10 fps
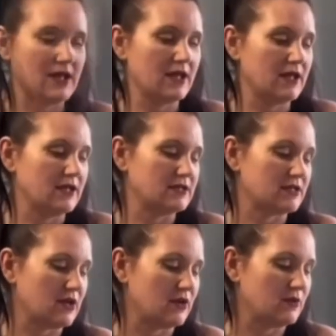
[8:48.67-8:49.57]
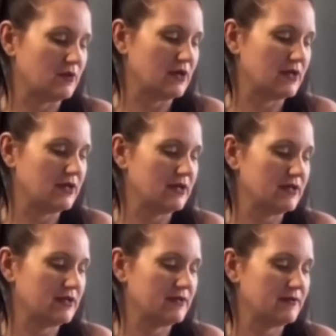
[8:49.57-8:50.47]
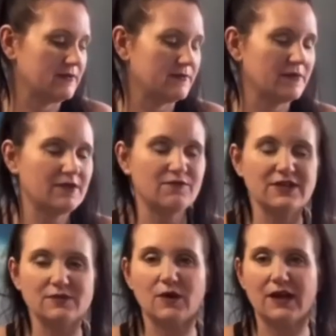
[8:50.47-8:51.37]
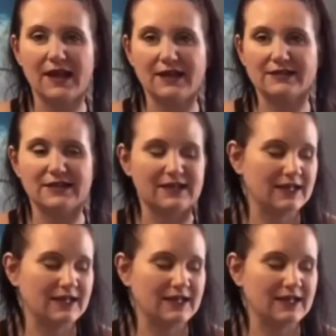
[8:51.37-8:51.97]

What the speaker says: So the reason why I hate it